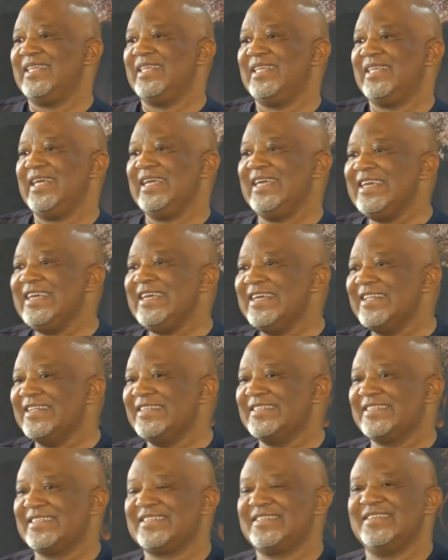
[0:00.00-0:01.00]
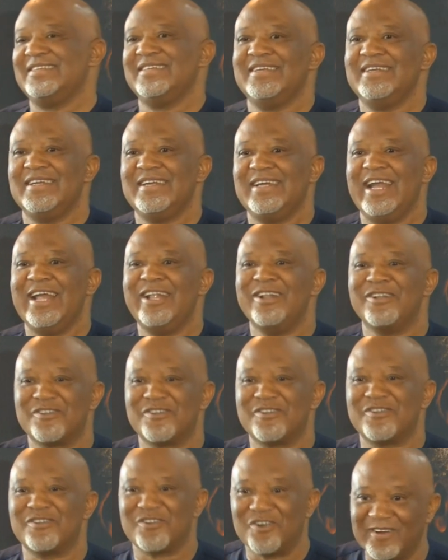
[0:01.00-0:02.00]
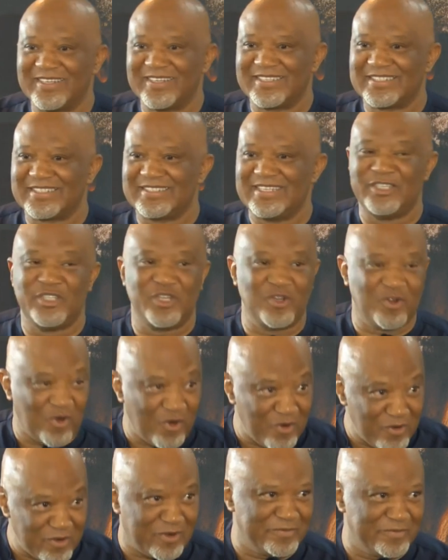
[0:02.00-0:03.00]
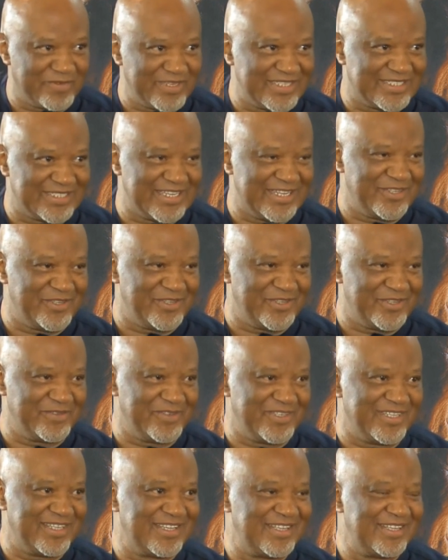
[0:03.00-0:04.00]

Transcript: the ills and wrongs that your own comrades are doing.